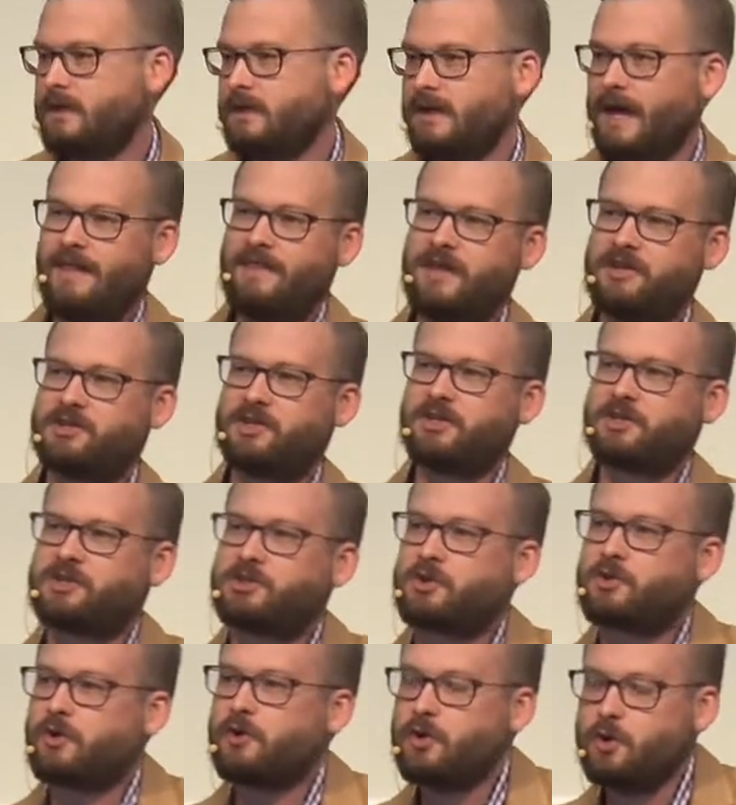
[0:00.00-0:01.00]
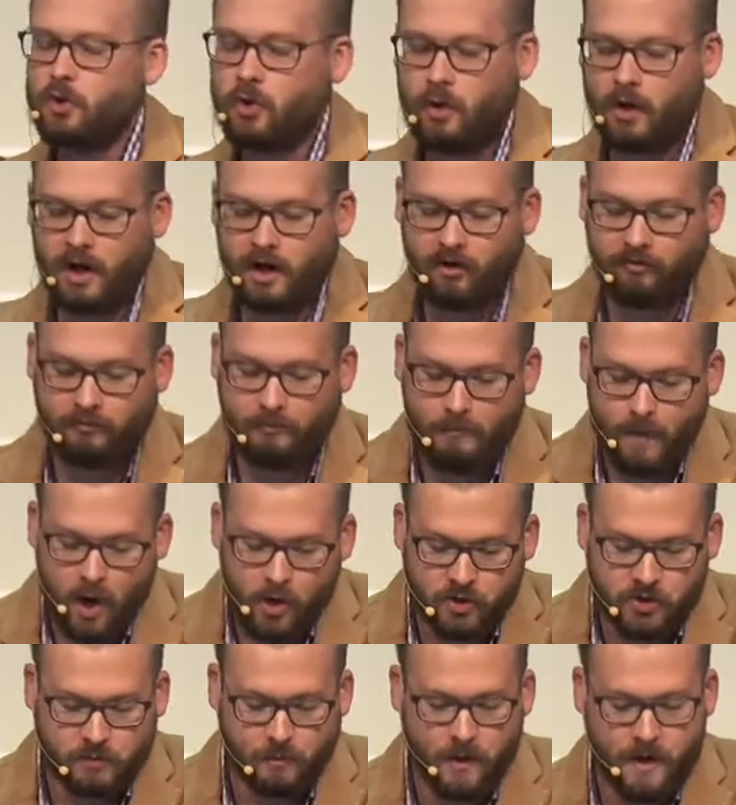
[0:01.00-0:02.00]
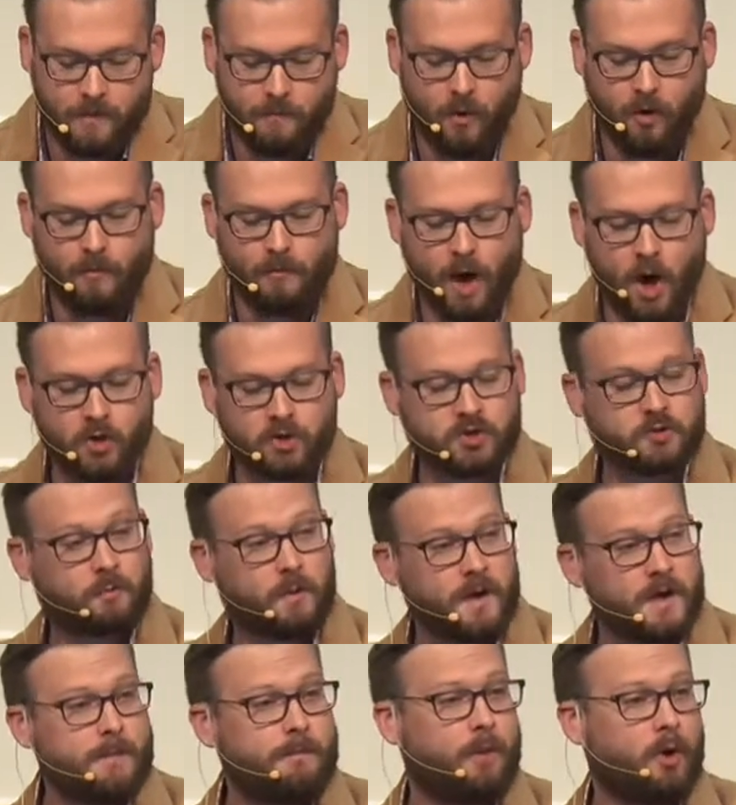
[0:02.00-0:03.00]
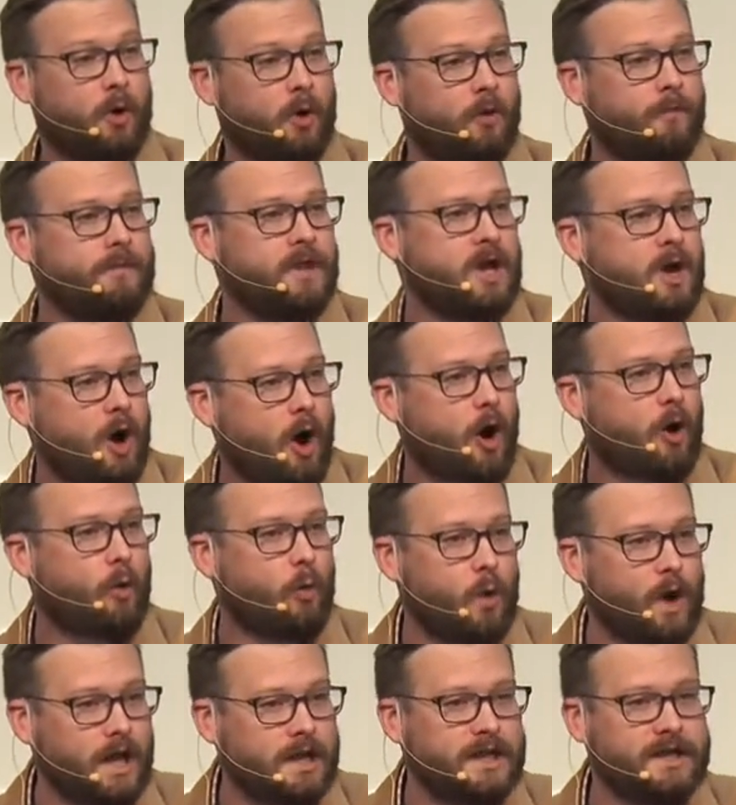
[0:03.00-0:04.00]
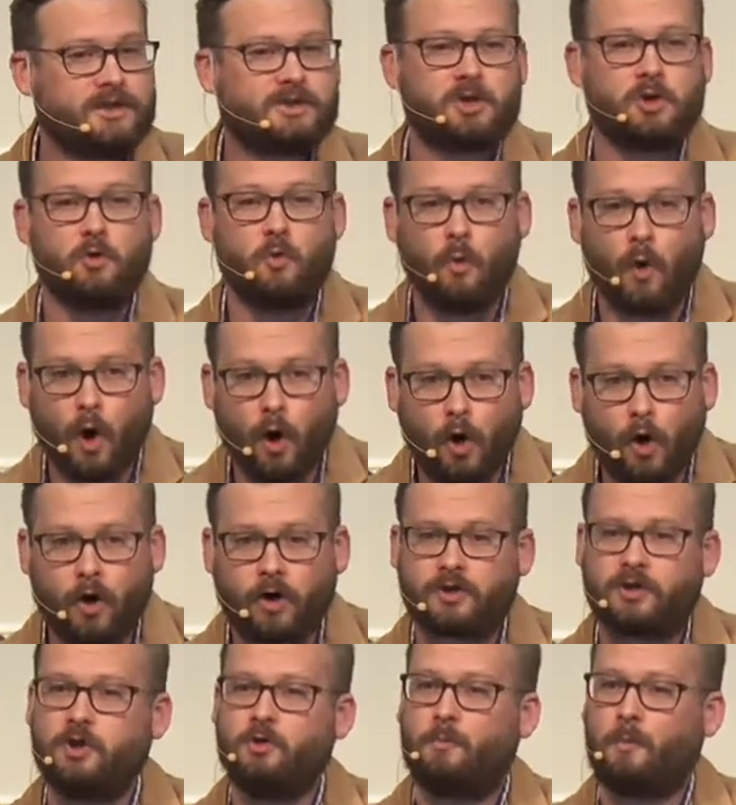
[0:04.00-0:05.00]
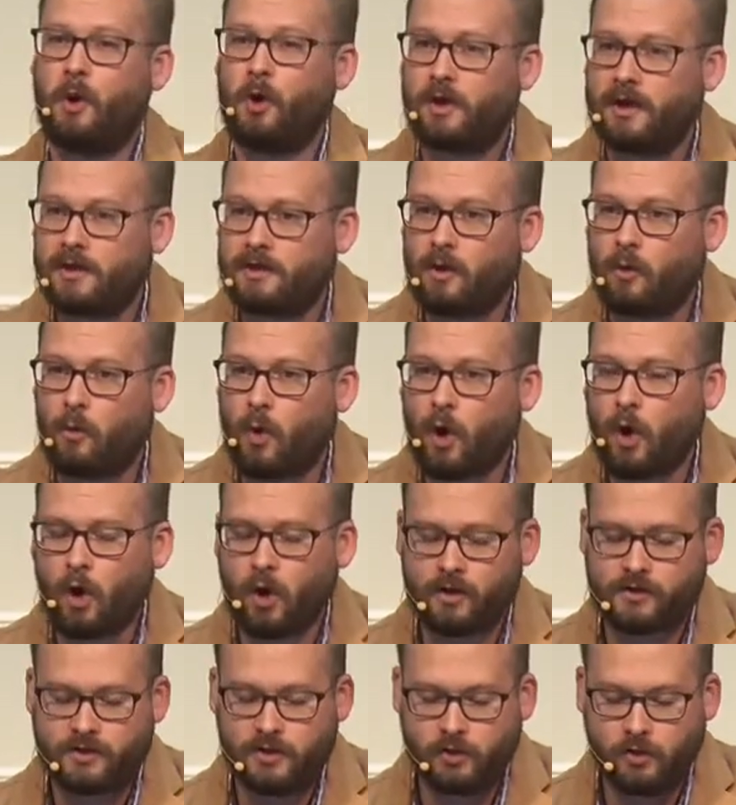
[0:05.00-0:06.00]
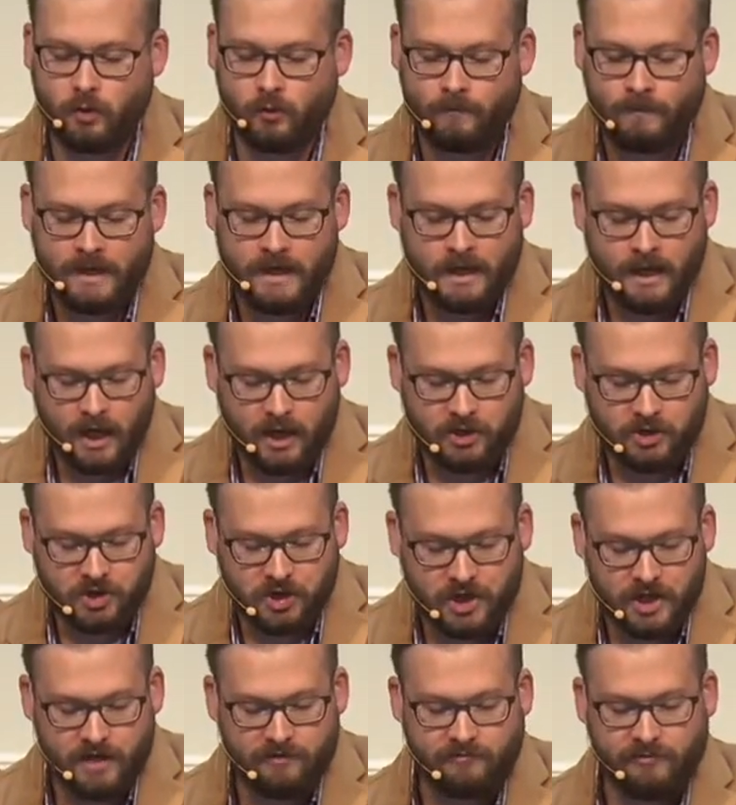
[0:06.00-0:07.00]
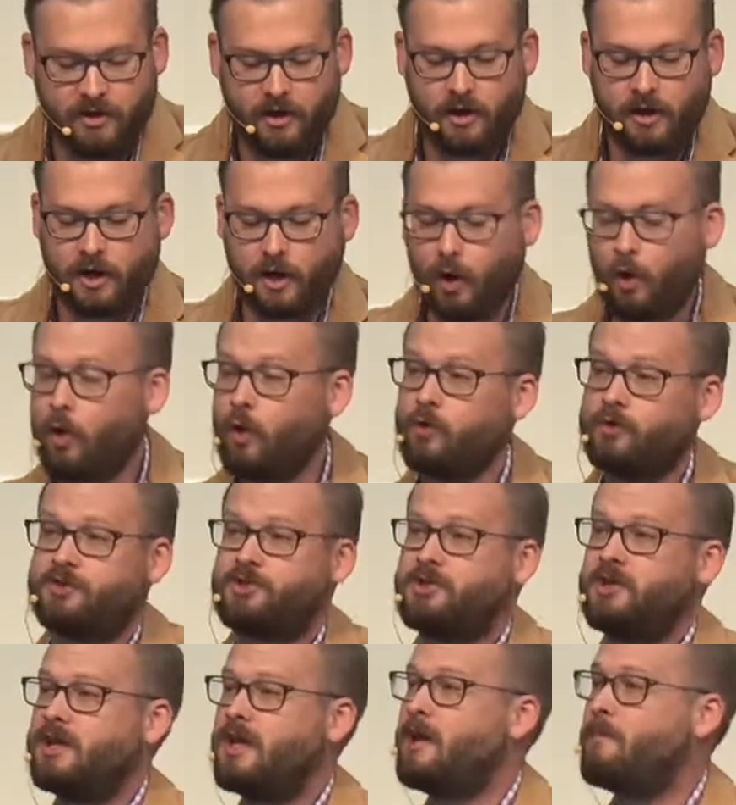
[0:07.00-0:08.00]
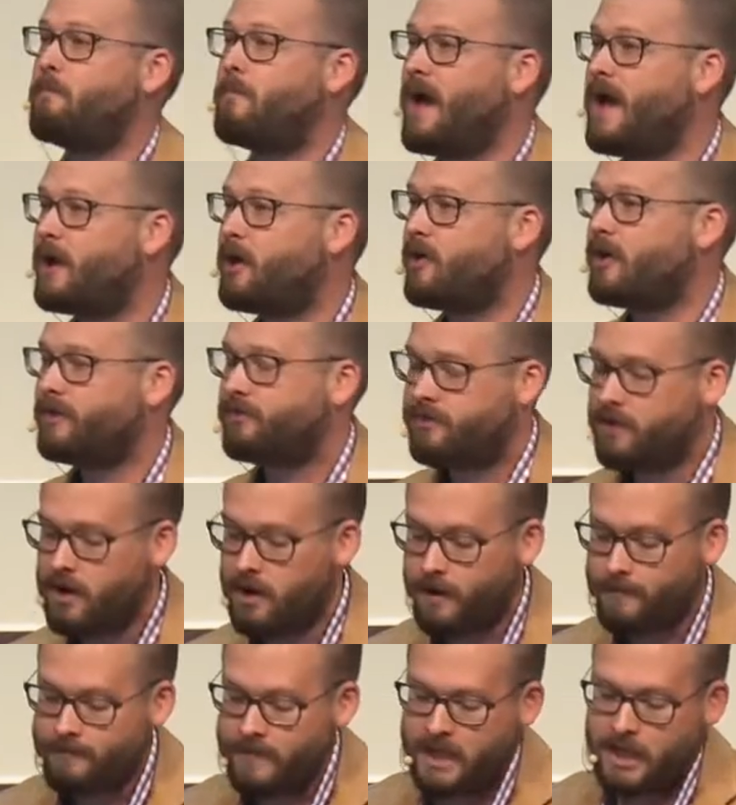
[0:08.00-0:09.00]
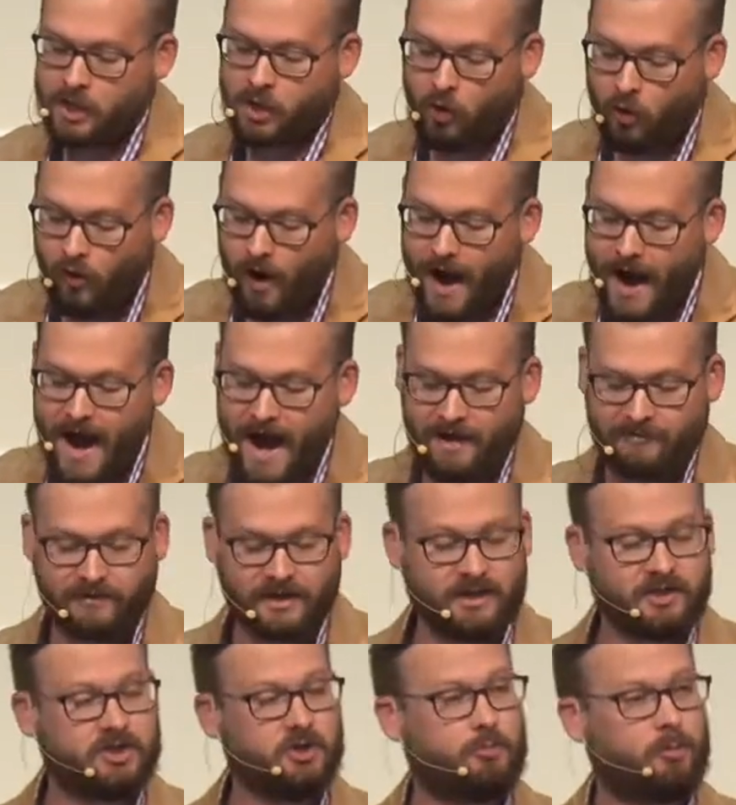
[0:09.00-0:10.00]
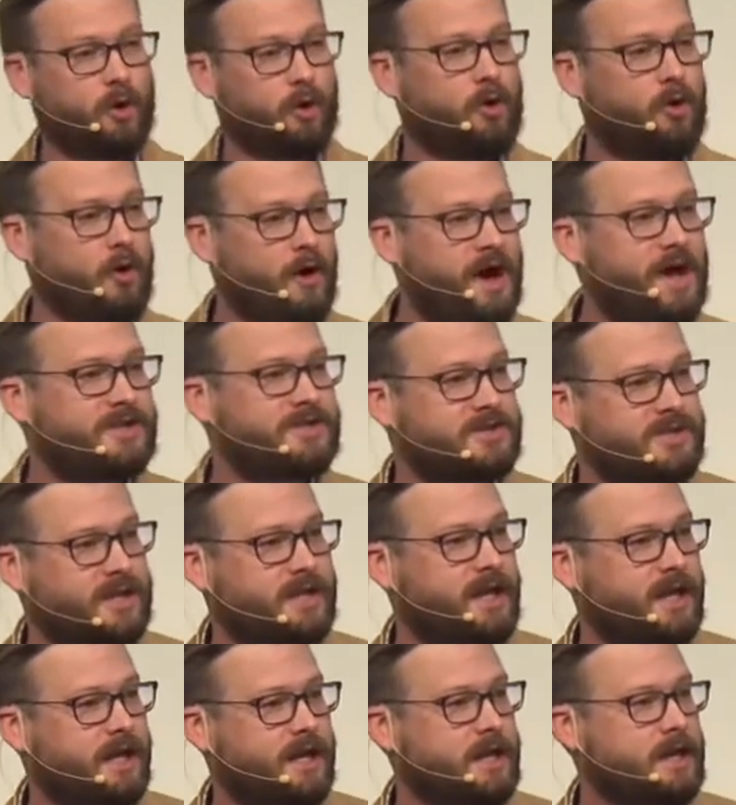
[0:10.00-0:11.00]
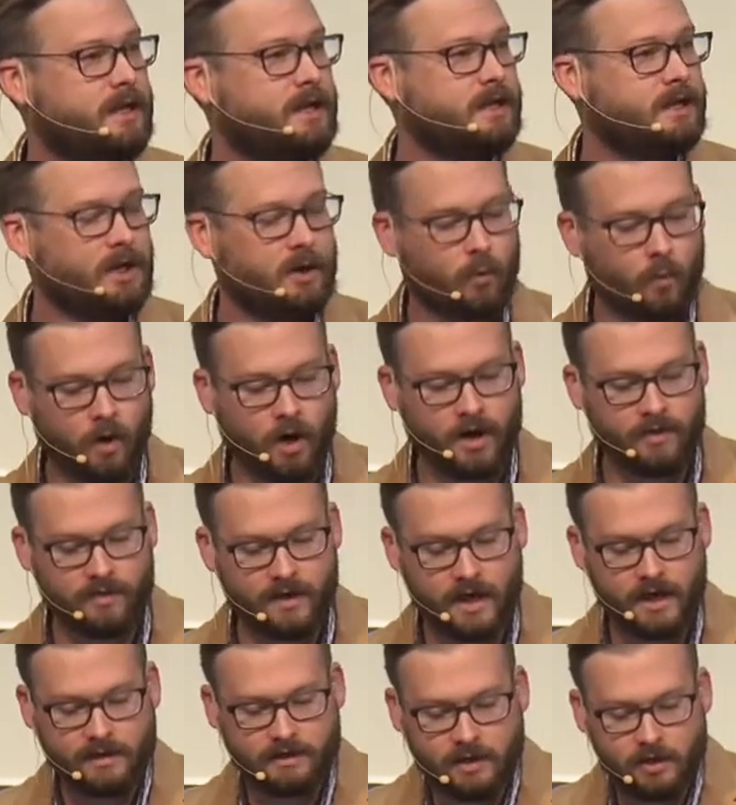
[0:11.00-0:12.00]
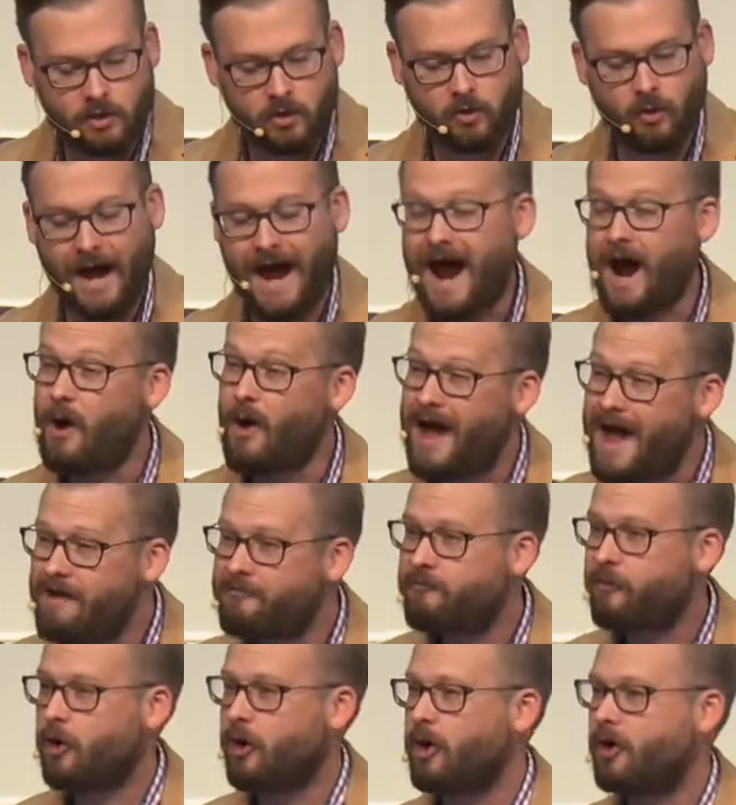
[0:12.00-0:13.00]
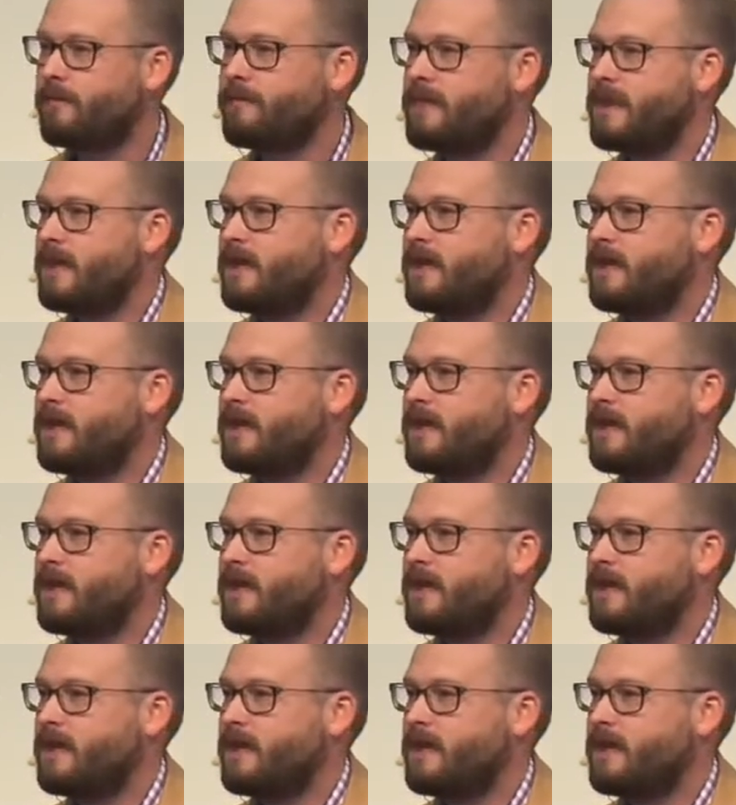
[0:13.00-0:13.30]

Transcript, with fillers: And this is true of most people. Most people are willing to work, to put in the work, to achieve their goals, to get better at their craft, and to progress in what they do. However,